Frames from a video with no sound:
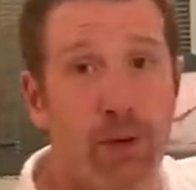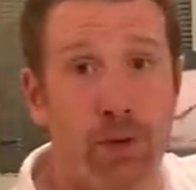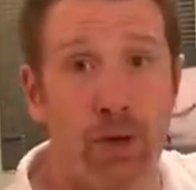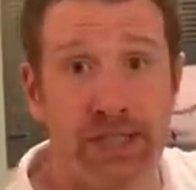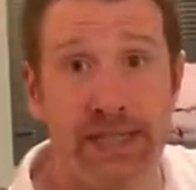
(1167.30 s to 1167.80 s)

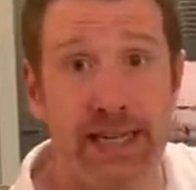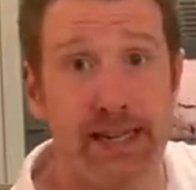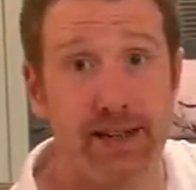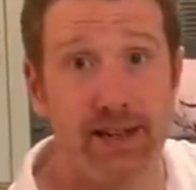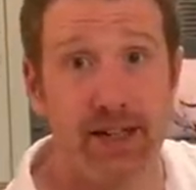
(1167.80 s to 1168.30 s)
What is
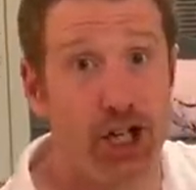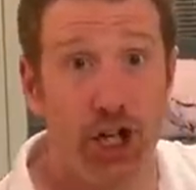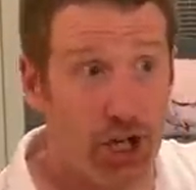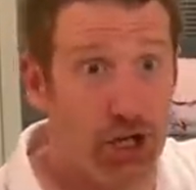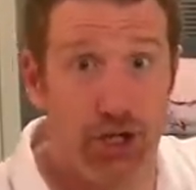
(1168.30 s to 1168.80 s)
it?
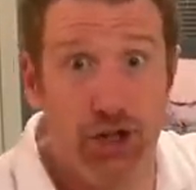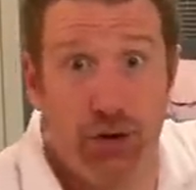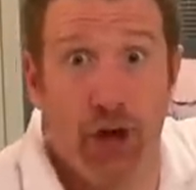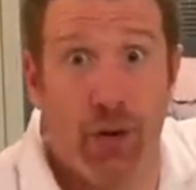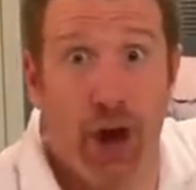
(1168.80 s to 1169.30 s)
You
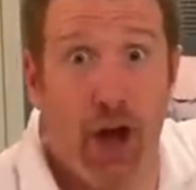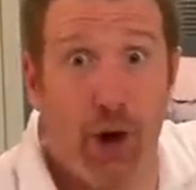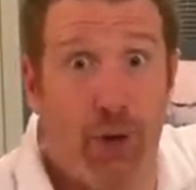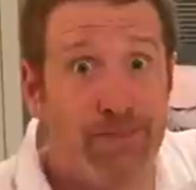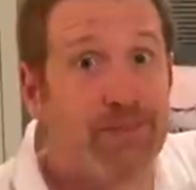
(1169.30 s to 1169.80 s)
don't
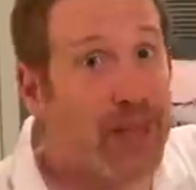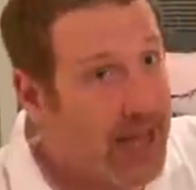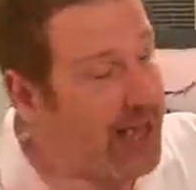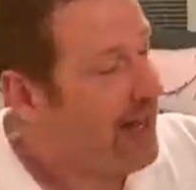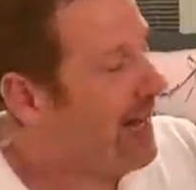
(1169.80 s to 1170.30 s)
know?
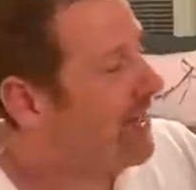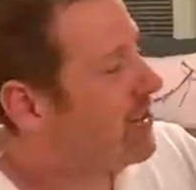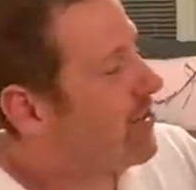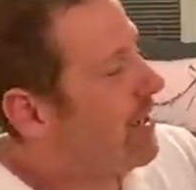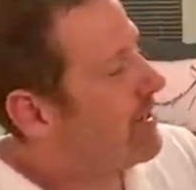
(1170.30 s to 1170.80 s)
Let's
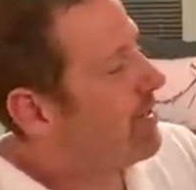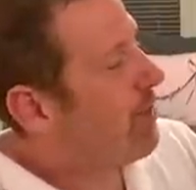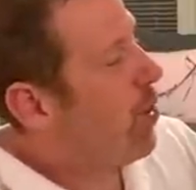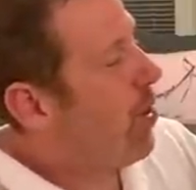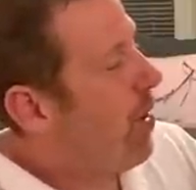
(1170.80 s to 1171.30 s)
try some
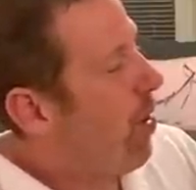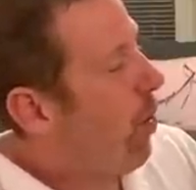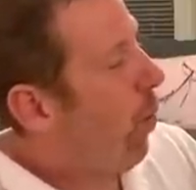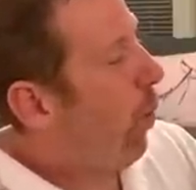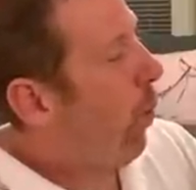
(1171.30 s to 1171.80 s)
more.
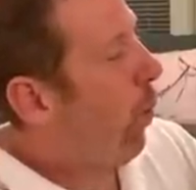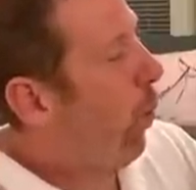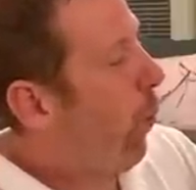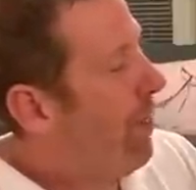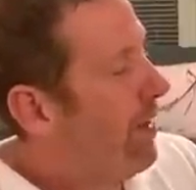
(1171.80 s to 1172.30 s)

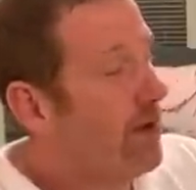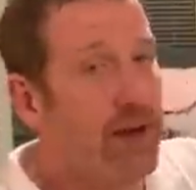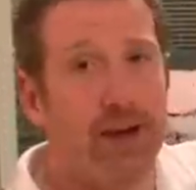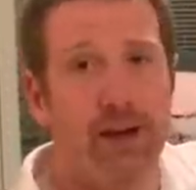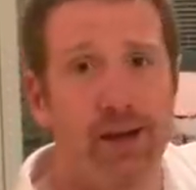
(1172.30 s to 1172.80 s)

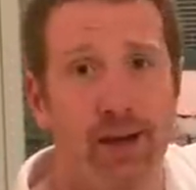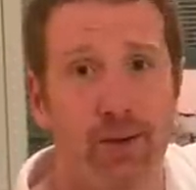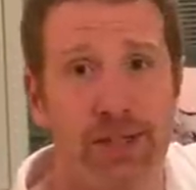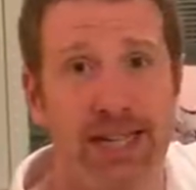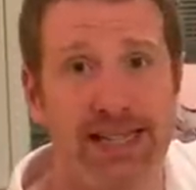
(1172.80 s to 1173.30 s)

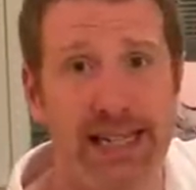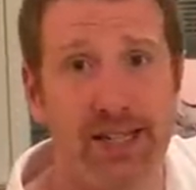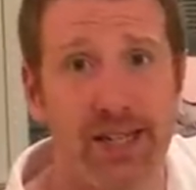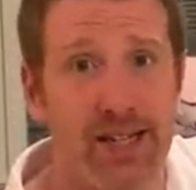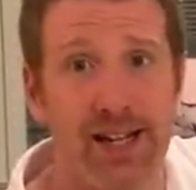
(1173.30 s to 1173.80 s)
What is it?
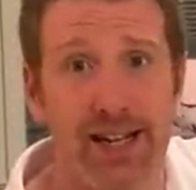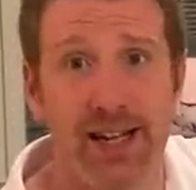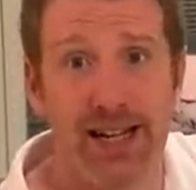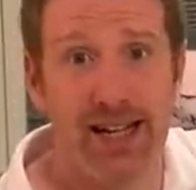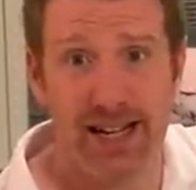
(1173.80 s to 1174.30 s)

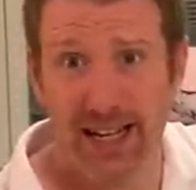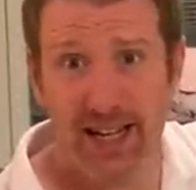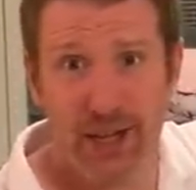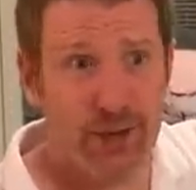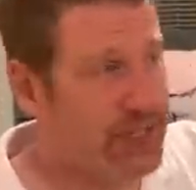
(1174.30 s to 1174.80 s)

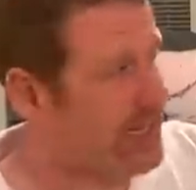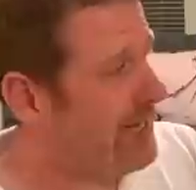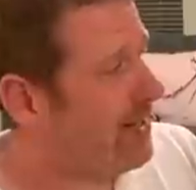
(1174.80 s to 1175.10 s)
You still